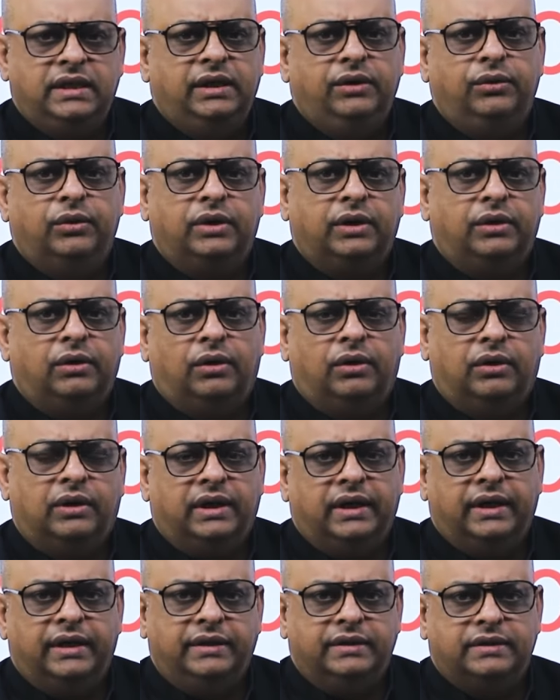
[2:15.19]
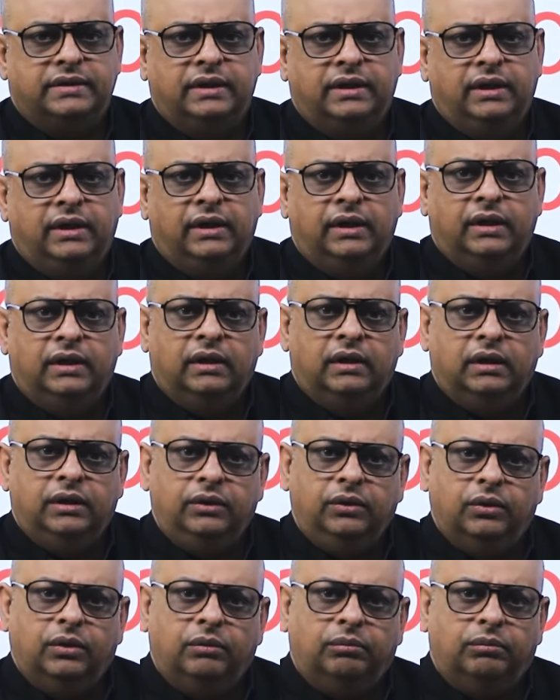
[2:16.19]
You can organize
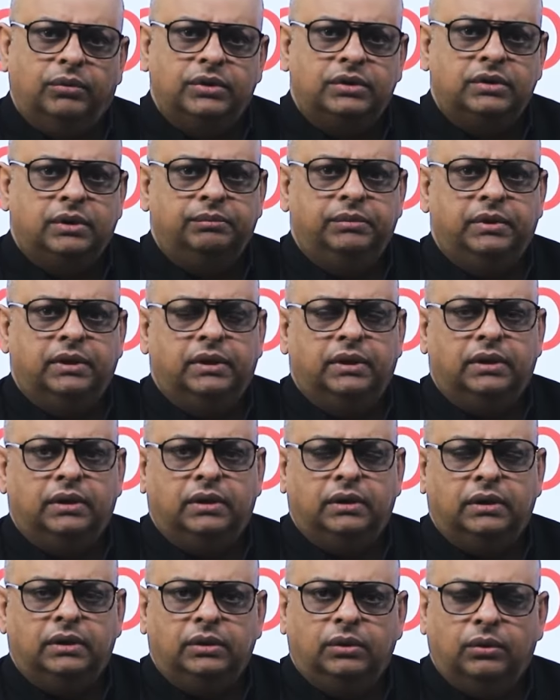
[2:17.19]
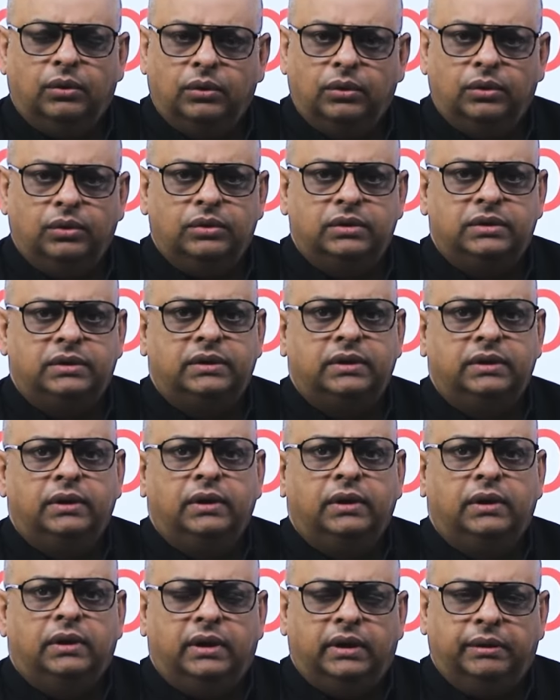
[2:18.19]
your most of the notes,
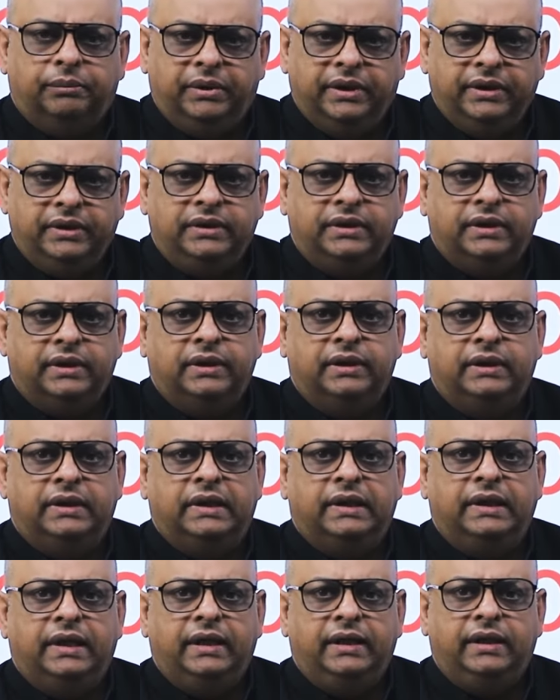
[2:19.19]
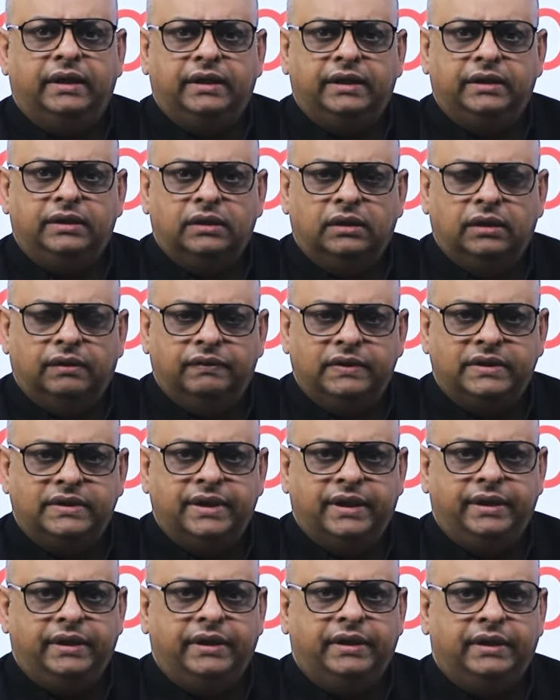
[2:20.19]
updation, integration of
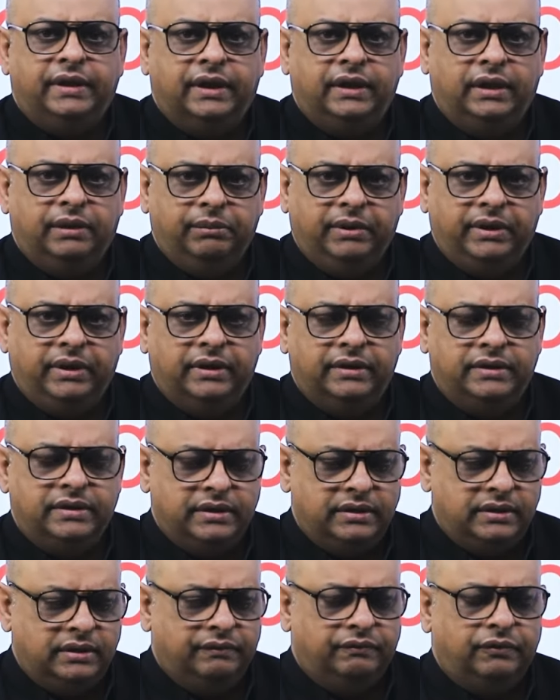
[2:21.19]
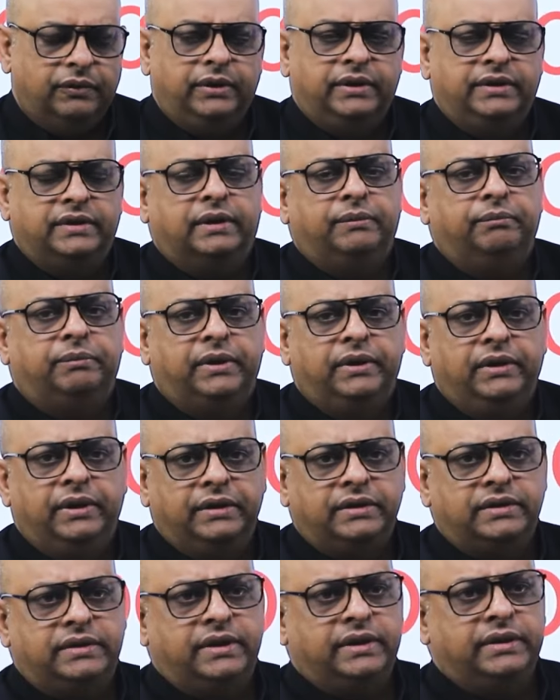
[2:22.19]
static, dynamic, etc. For example,
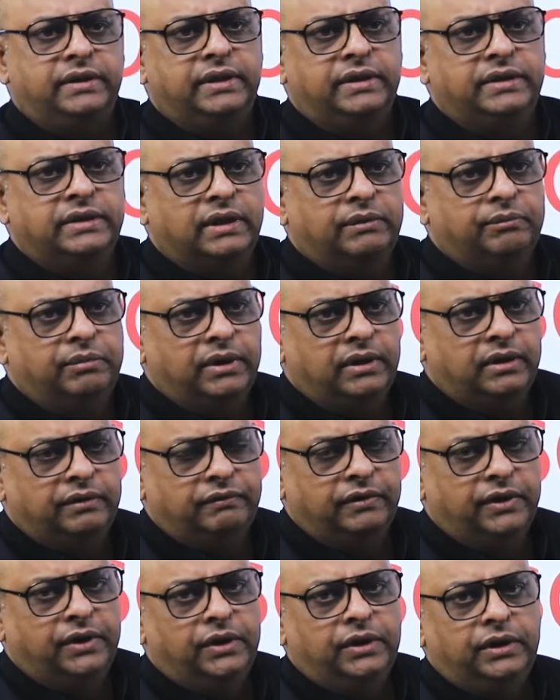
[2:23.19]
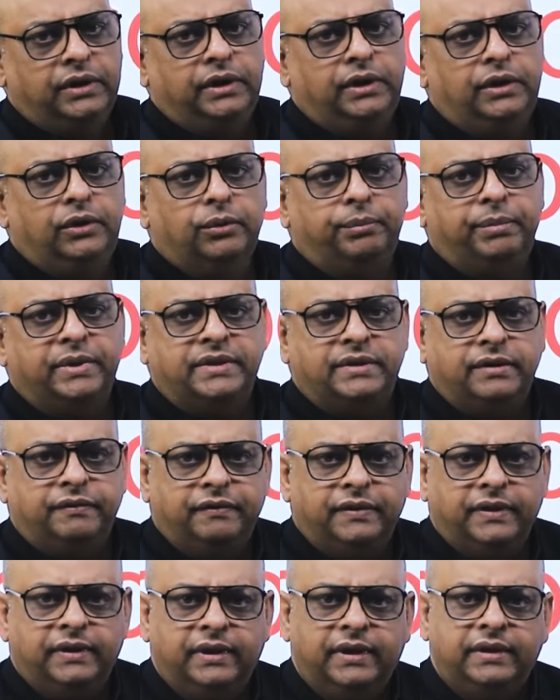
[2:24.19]
let's take the example of Indo-Pacific.
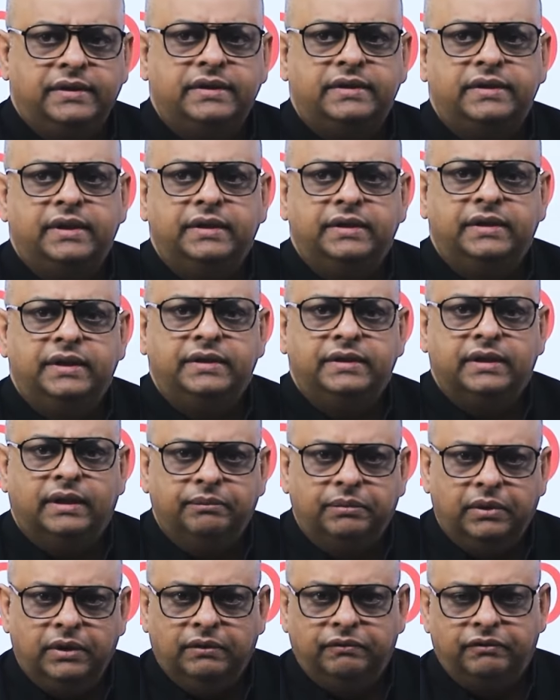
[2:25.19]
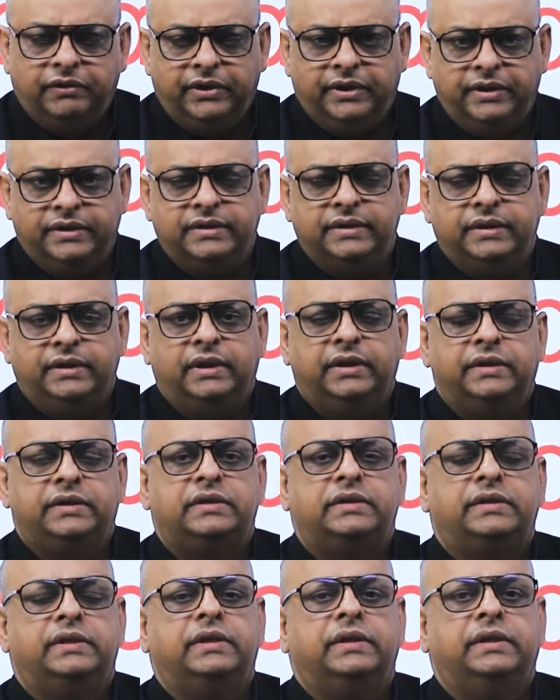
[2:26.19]
Let's take the example of Red Sea. Let's
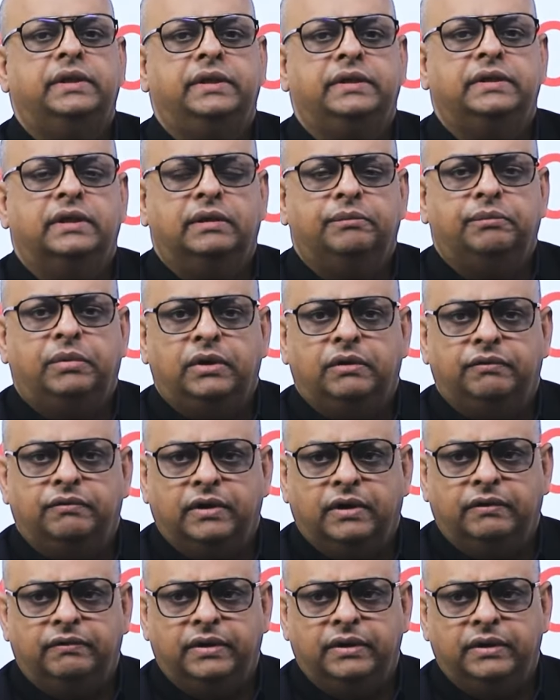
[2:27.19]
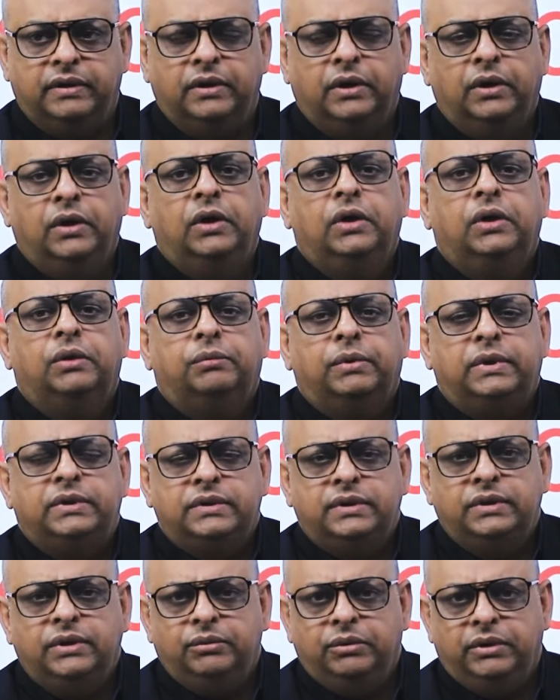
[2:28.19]
take the example of a governor. What's
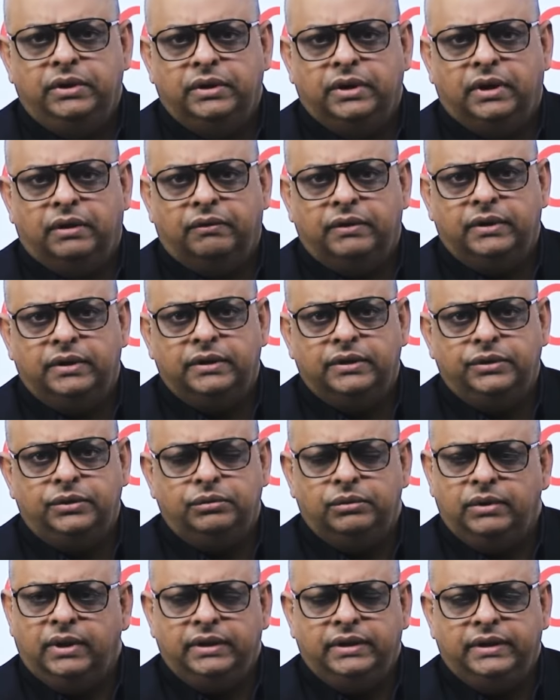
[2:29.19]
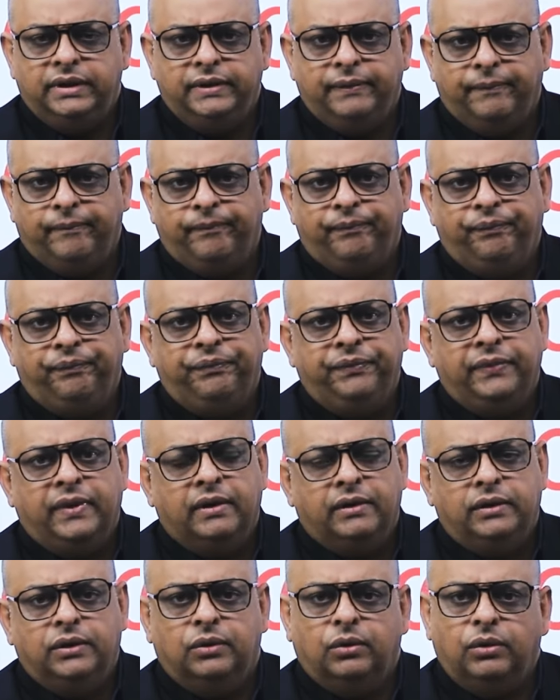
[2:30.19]
new in the governor issue? Nothing.
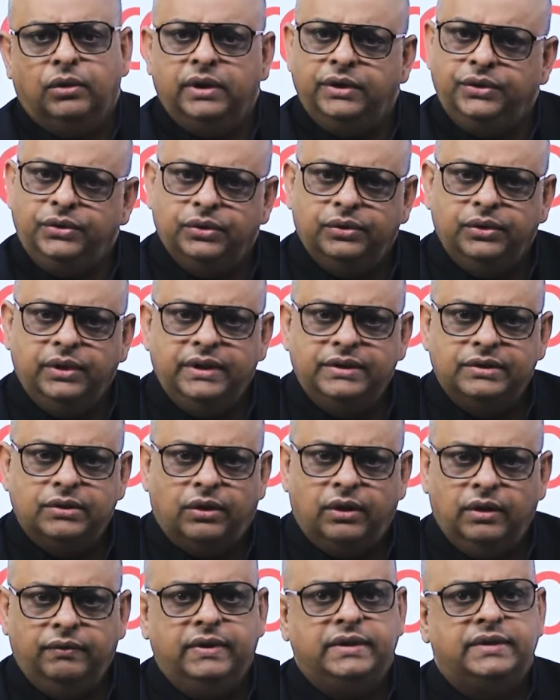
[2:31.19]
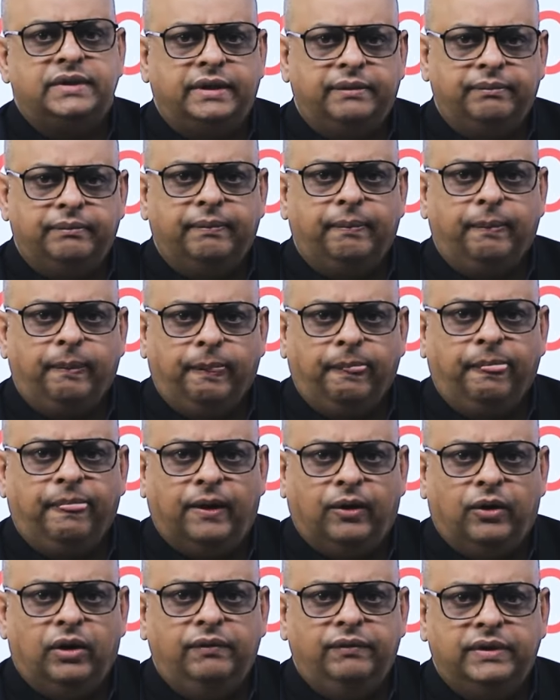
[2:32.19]
The core issue is always same.
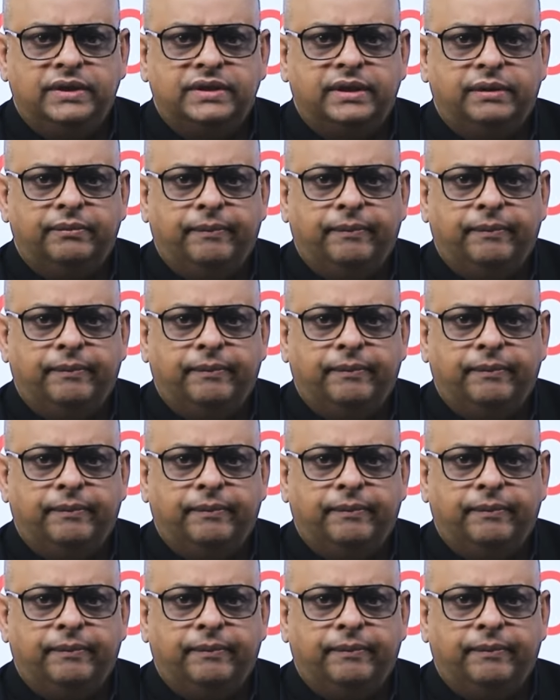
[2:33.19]
Always same.